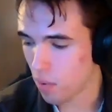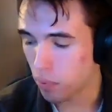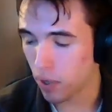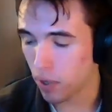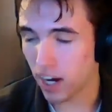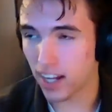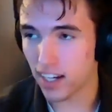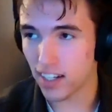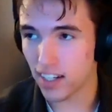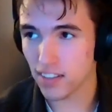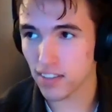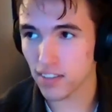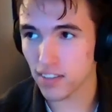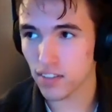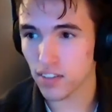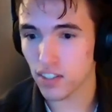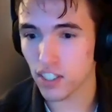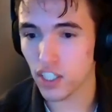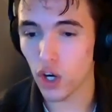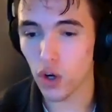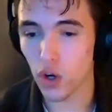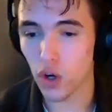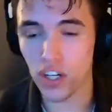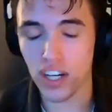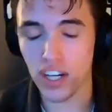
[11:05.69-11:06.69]
But,
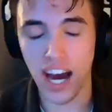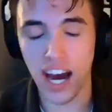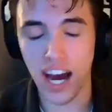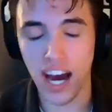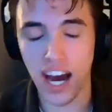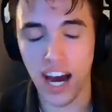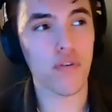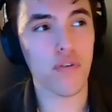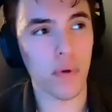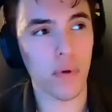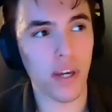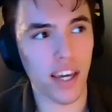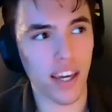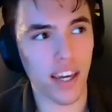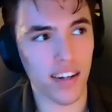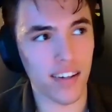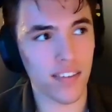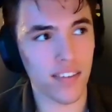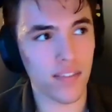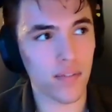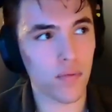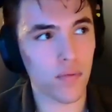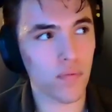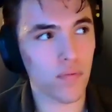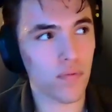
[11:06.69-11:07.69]
God
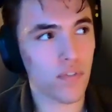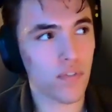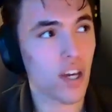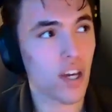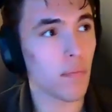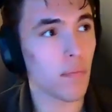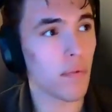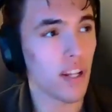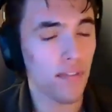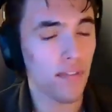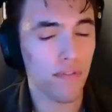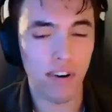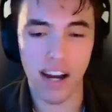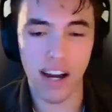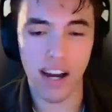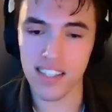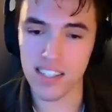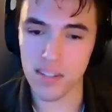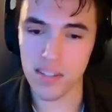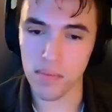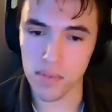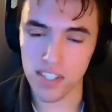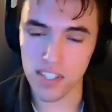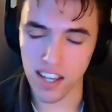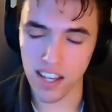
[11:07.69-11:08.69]
forbid somebody
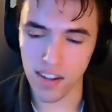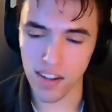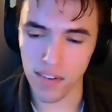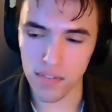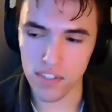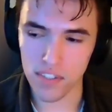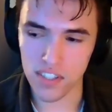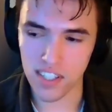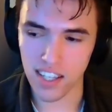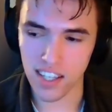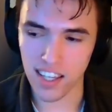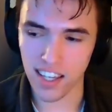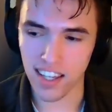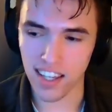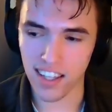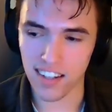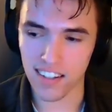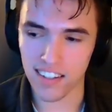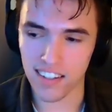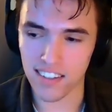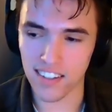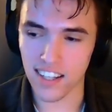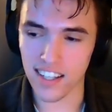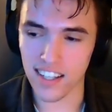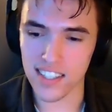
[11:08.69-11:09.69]
finds themselves
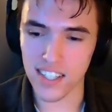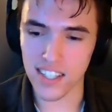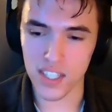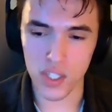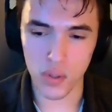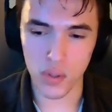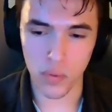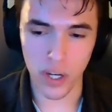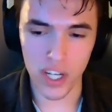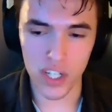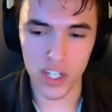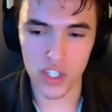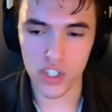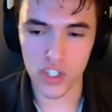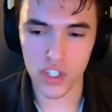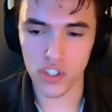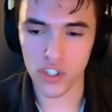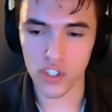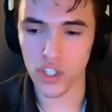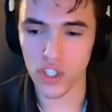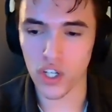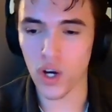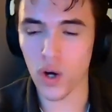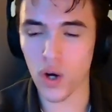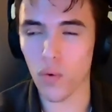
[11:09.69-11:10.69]
in a situation,
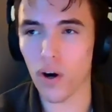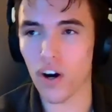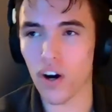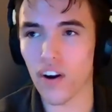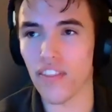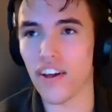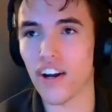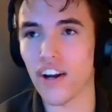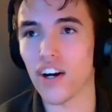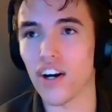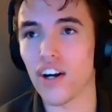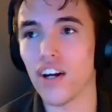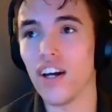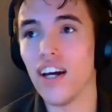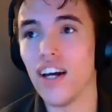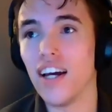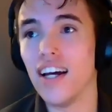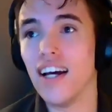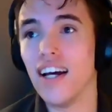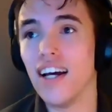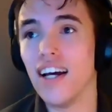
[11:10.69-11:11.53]
where their